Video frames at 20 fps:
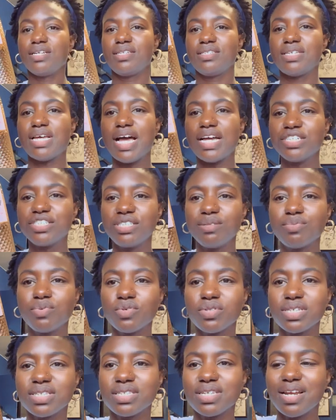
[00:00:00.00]
So Ashley bought
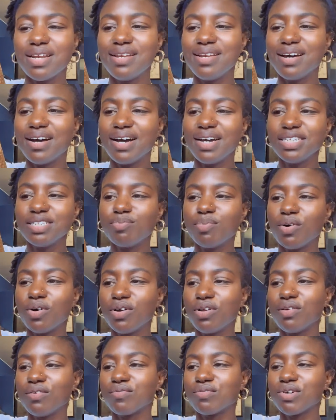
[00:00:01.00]
this nice bottle
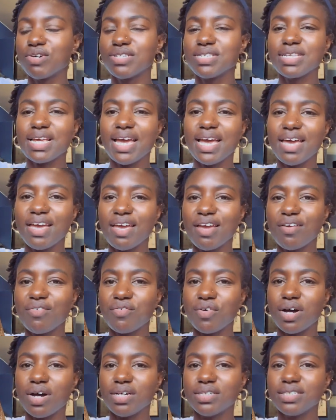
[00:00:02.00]
of rosé for
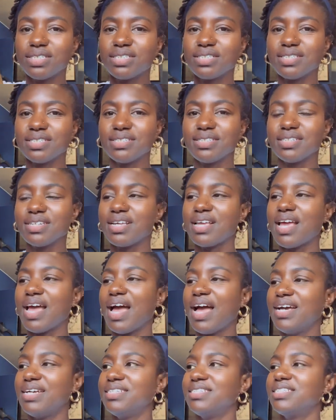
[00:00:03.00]
us,
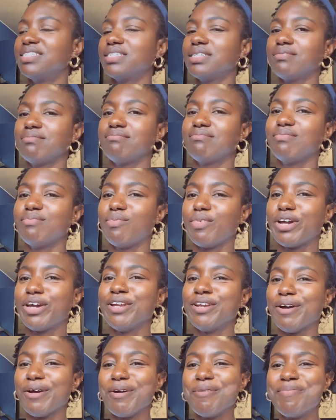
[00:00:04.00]
and
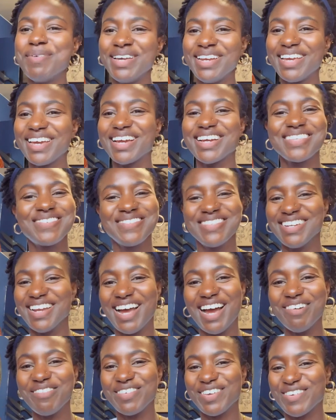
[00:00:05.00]
couldn't open it because we didn't
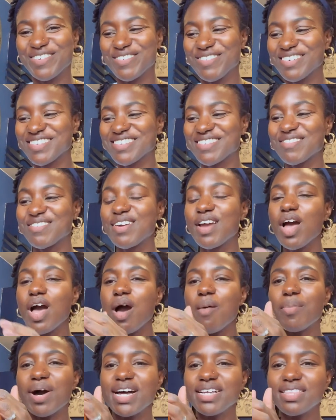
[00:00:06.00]
have a corkscrew.
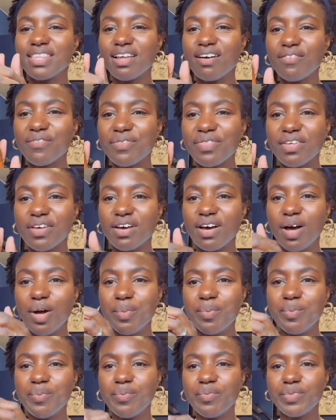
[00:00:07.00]
But I love the I
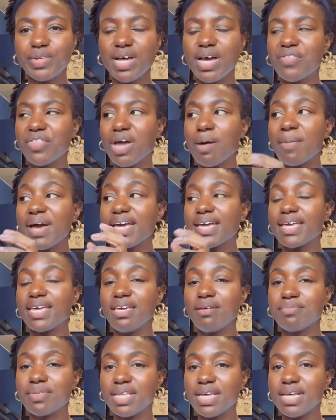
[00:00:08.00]
think I might
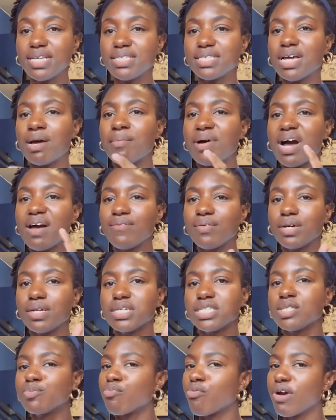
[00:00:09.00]
keep this. I'm either going to
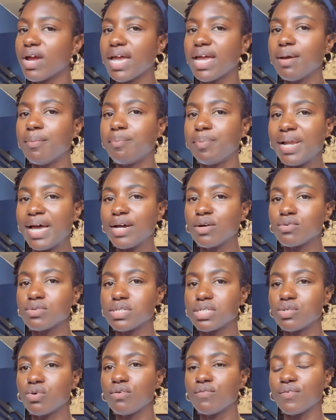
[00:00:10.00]
spray it black or
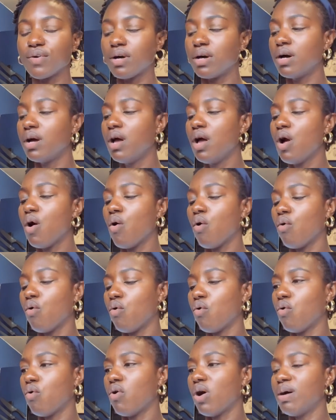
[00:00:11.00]
silver,
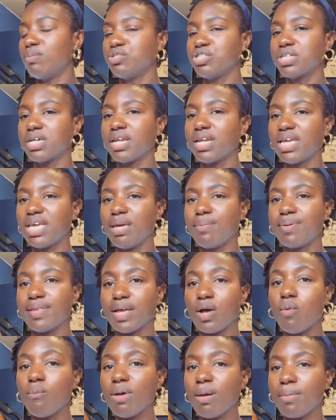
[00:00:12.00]
or I'm just going to keep it that,
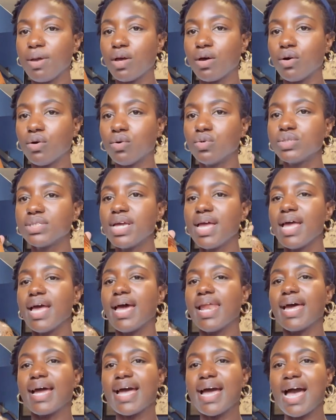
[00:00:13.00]
or maybe gold, and
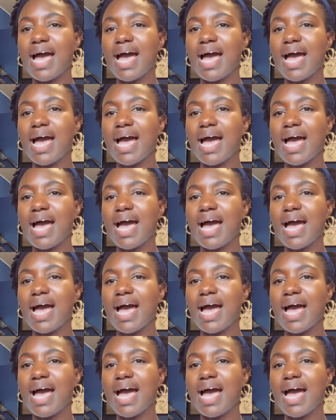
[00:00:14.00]
like